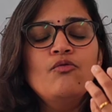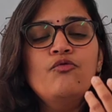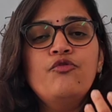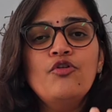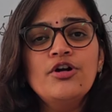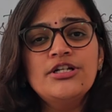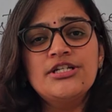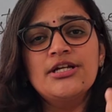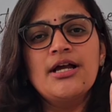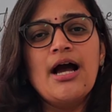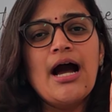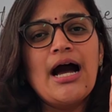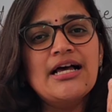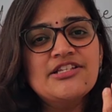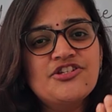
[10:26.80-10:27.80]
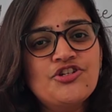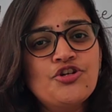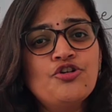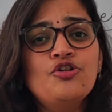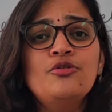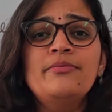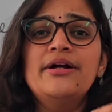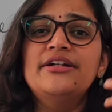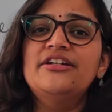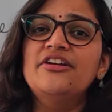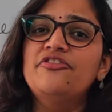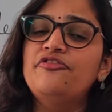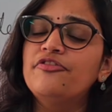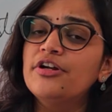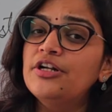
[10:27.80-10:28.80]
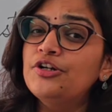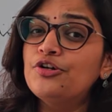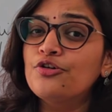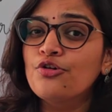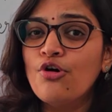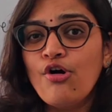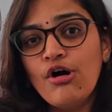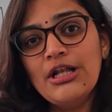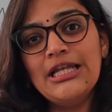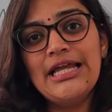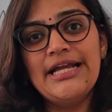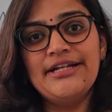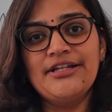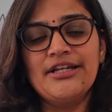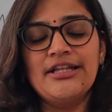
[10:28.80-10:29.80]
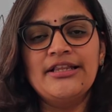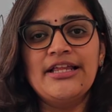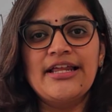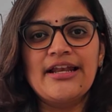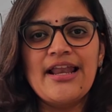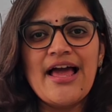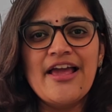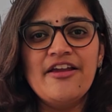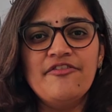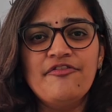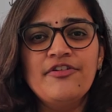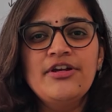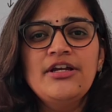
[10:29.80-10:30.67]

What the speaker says: would assume a different role later in their life,